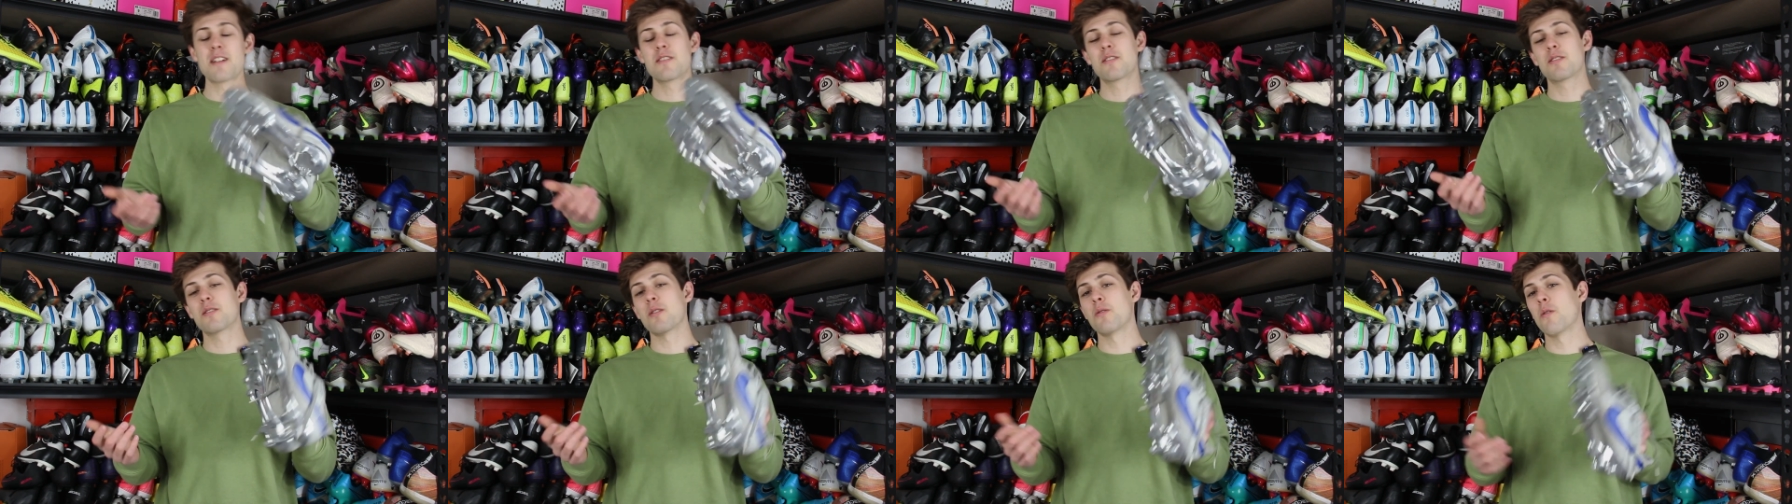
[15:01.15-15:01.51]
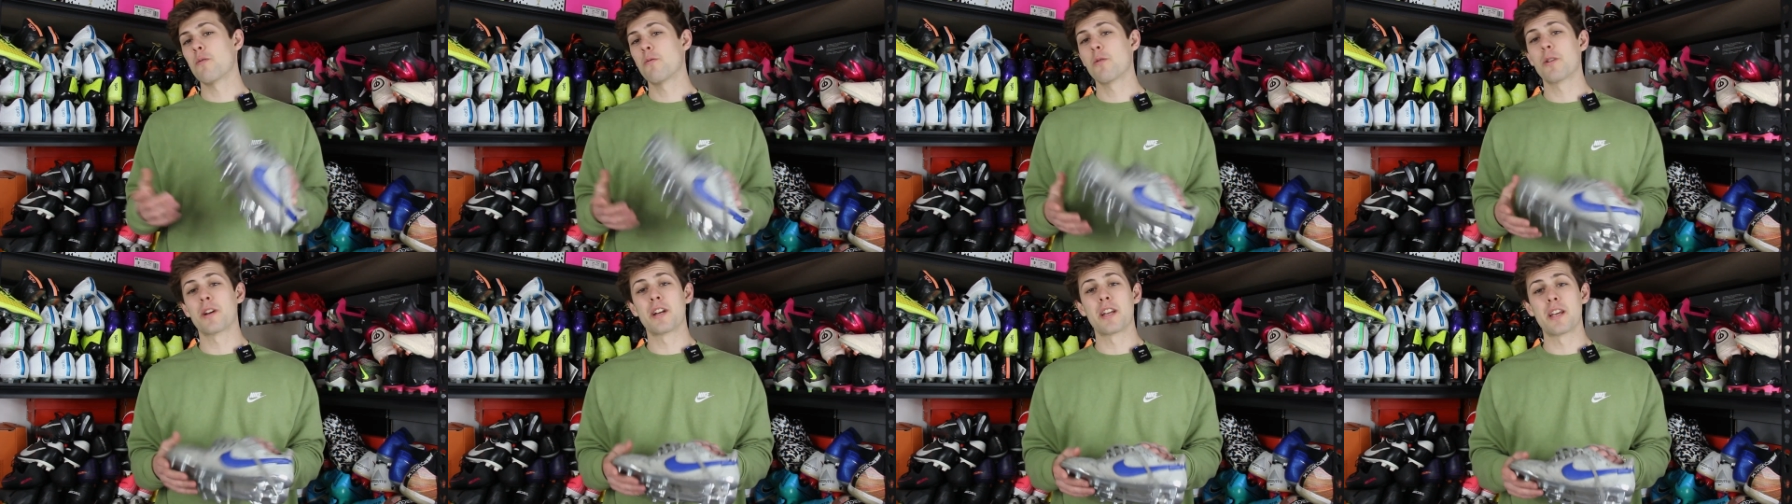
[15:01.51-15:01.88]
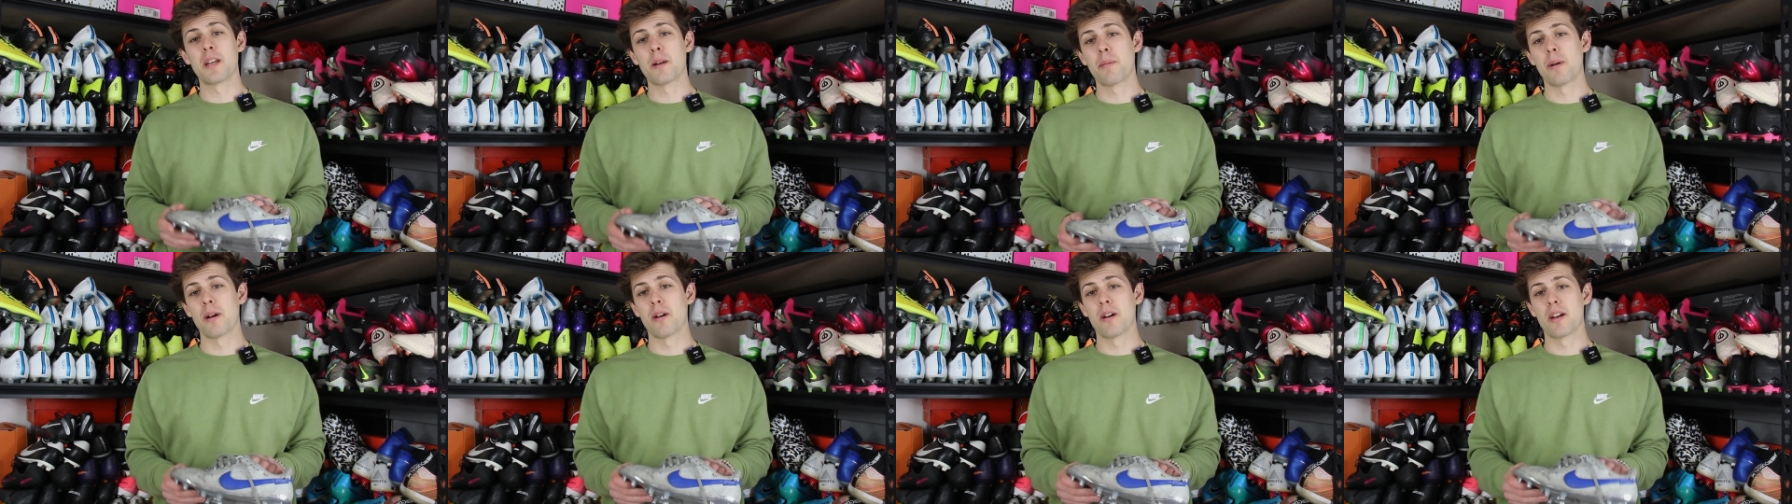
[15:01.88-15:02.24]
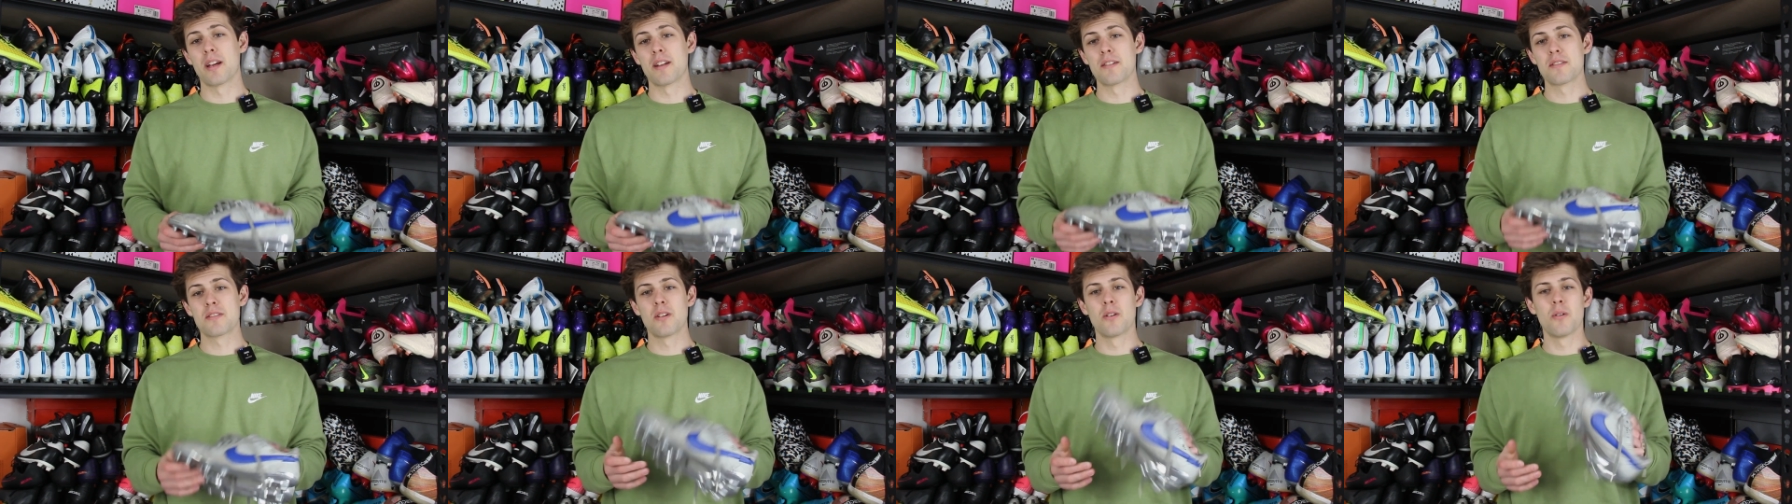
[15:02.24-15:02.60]
just don't know if we're gonna get a pair
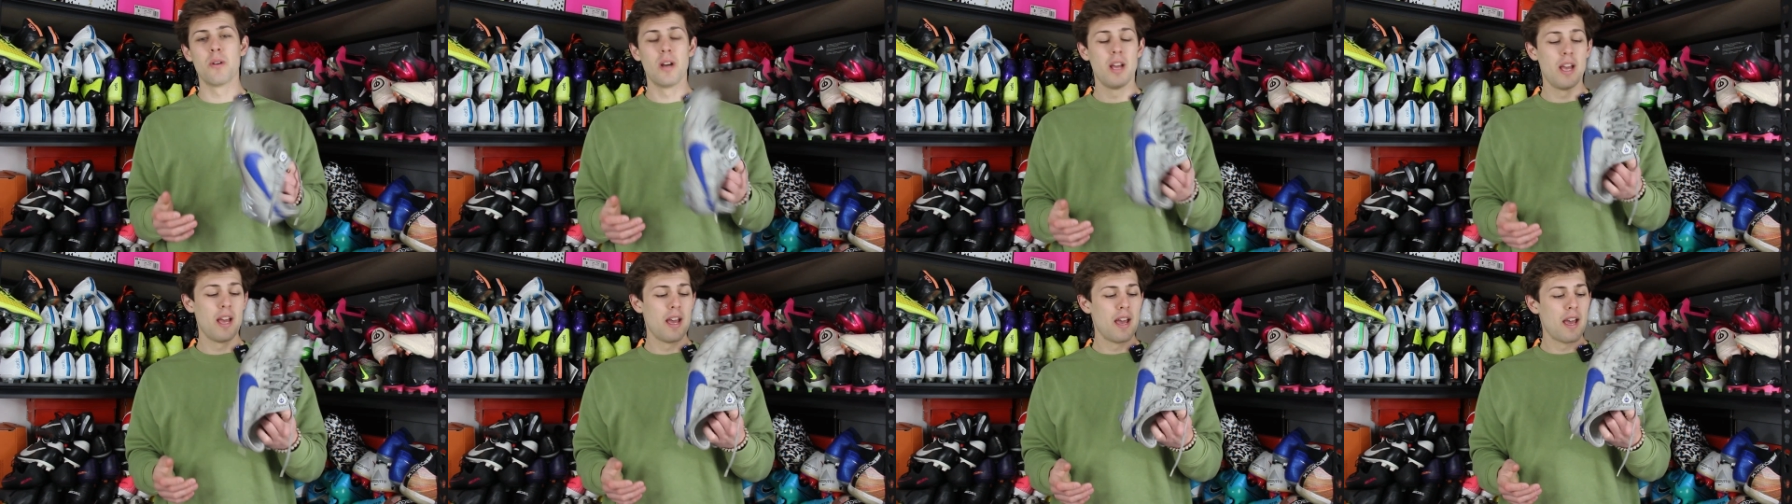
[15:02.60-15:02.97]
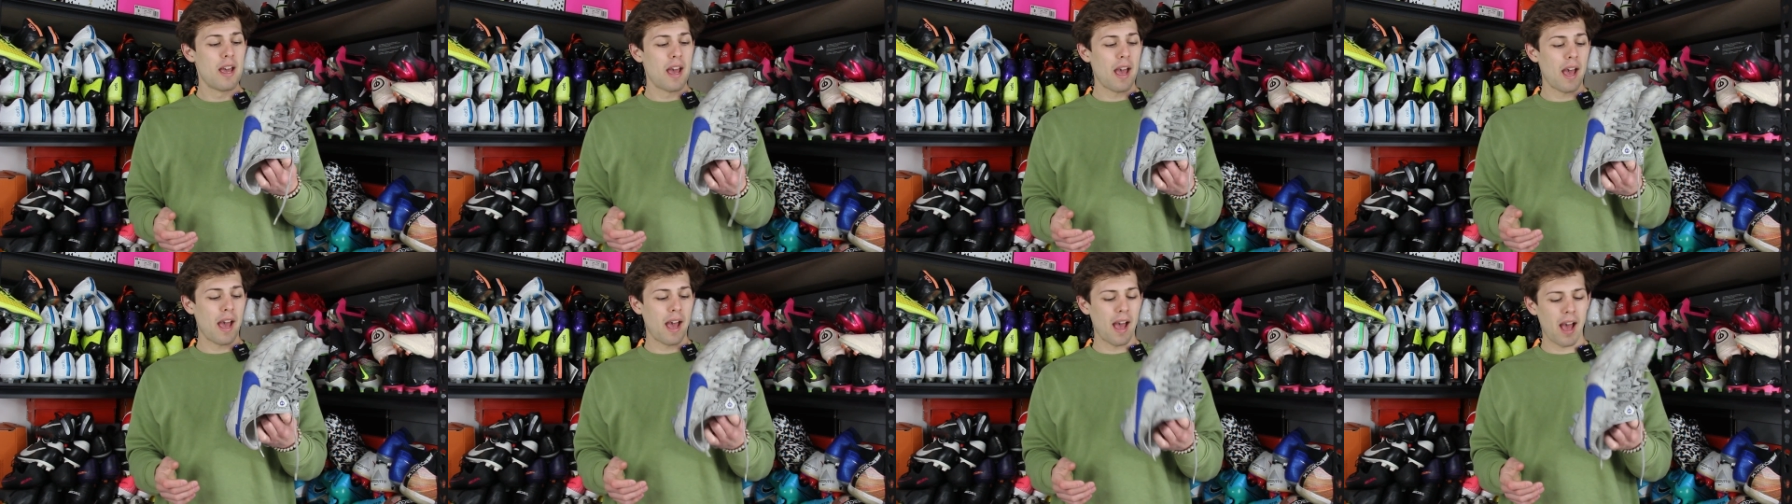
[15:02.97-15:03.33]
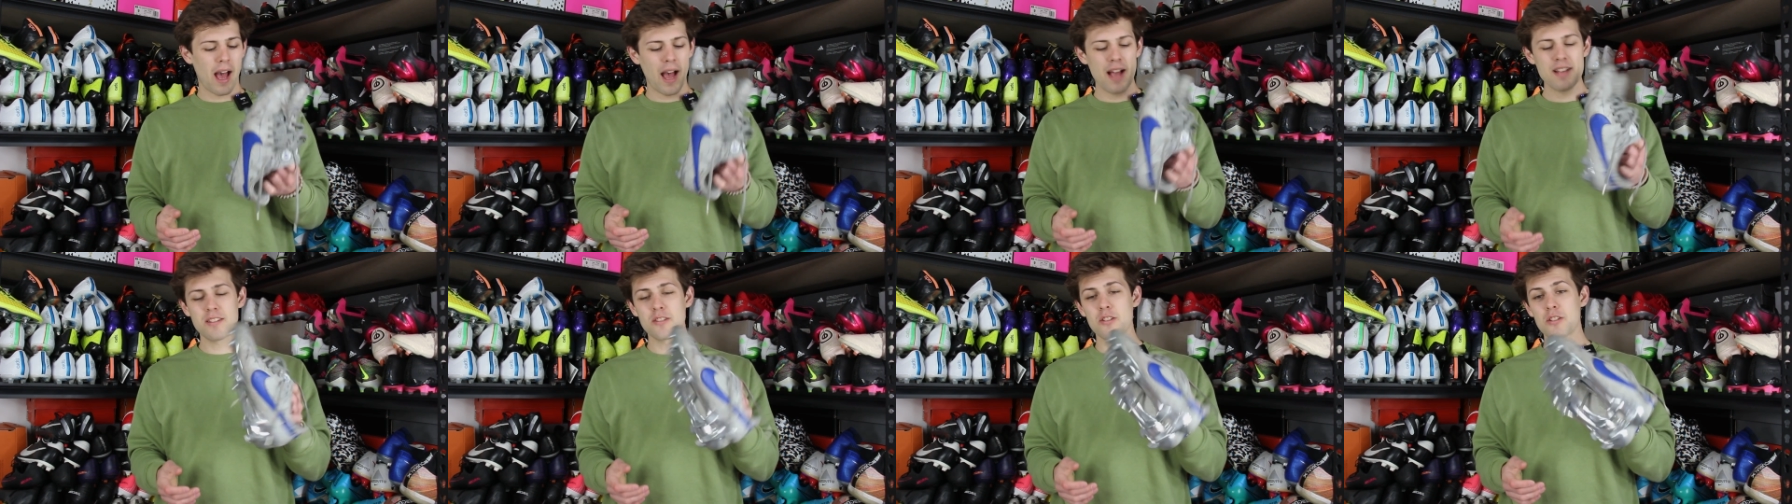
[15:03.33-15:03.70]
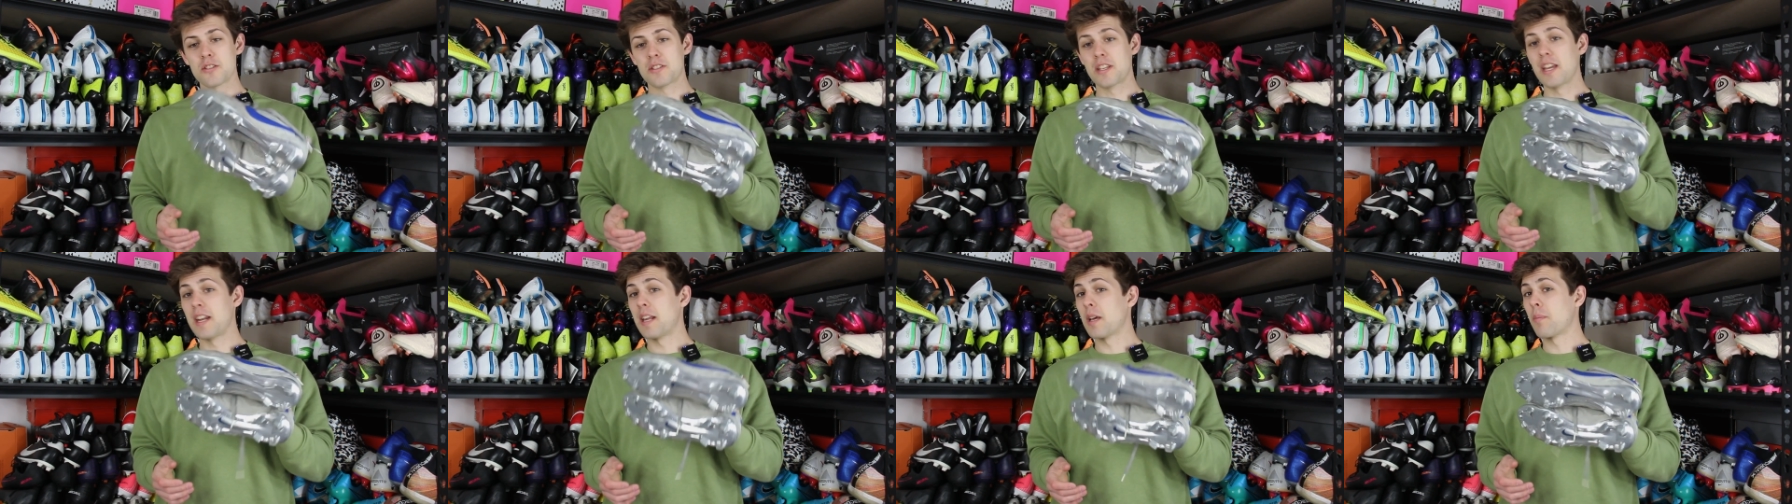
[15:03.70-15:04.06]
again. So I
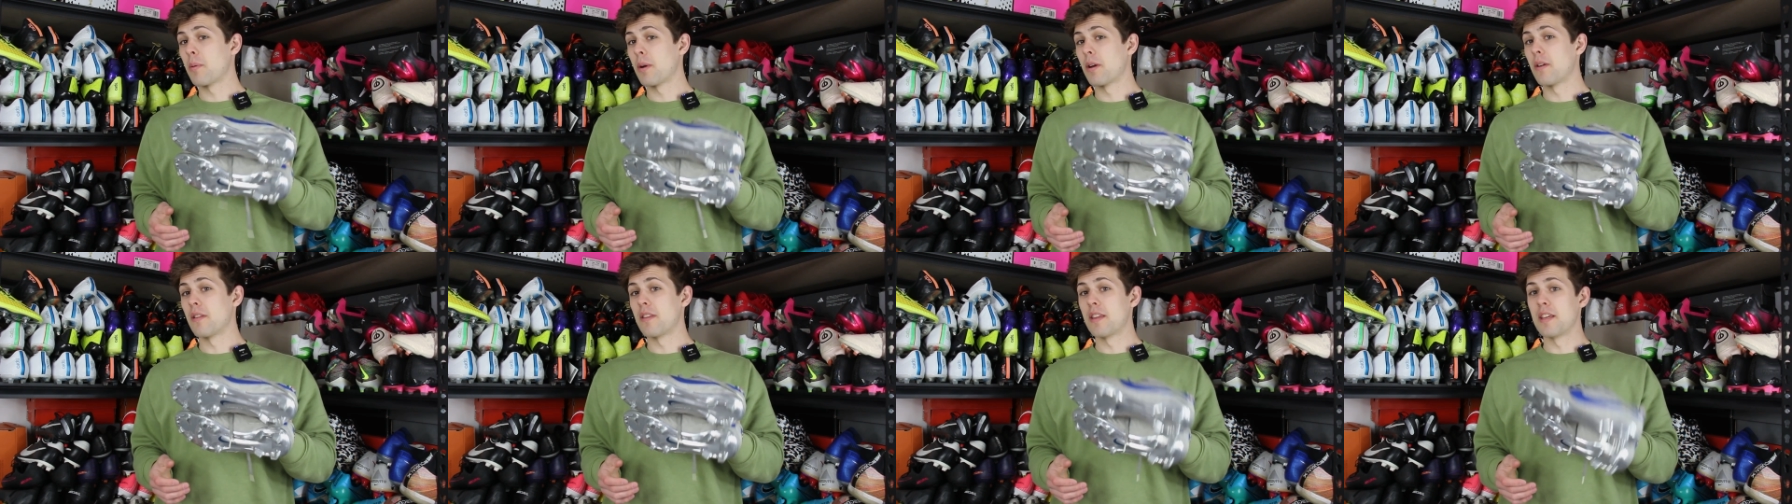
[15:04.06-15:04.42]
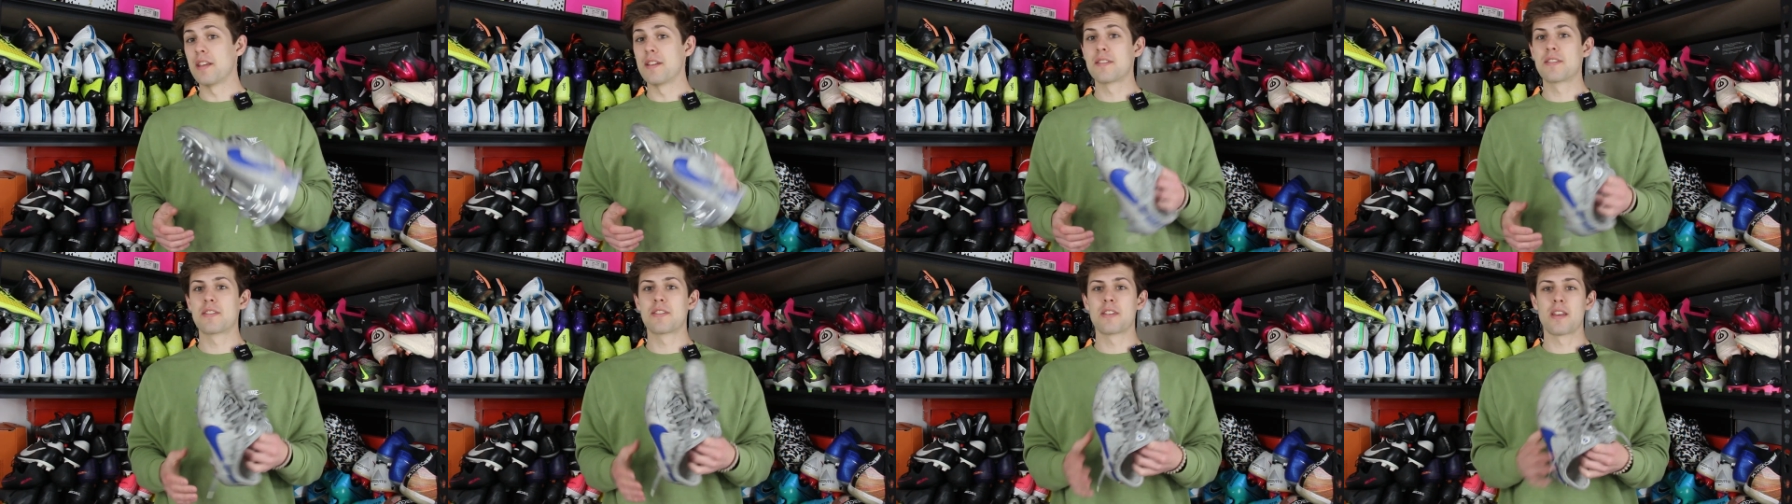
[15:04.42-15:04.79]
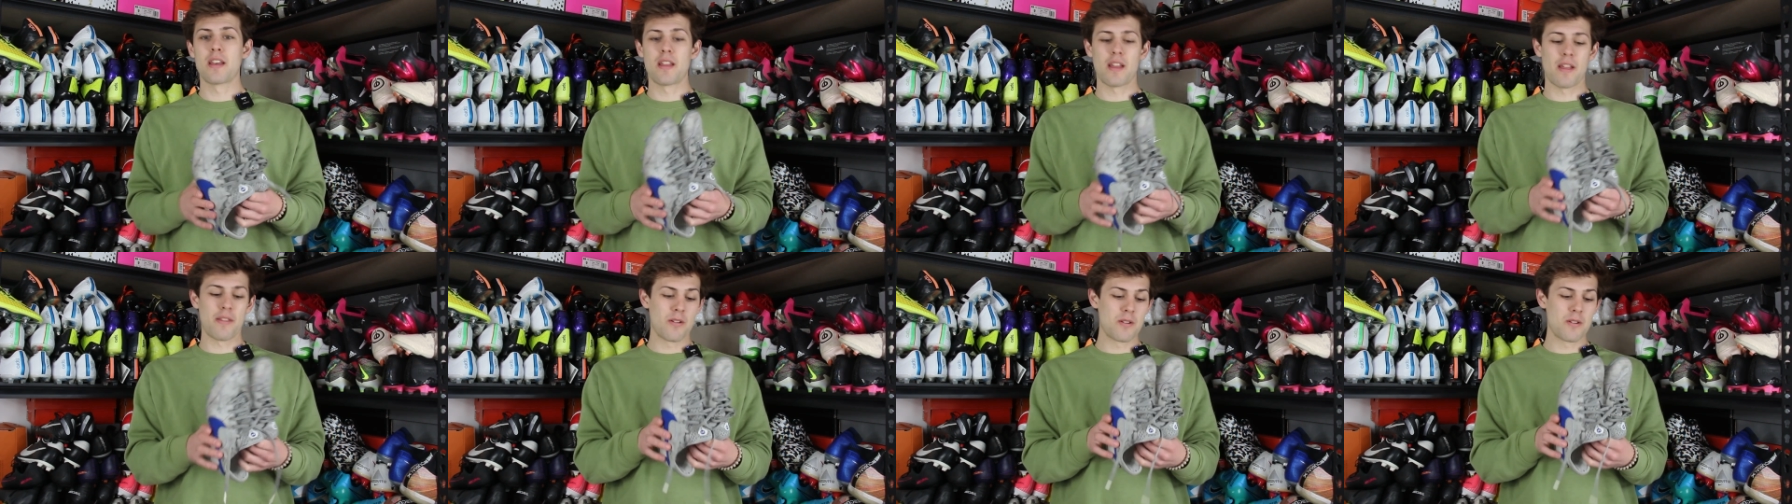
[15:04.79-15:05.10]
suggest getting a pair of these.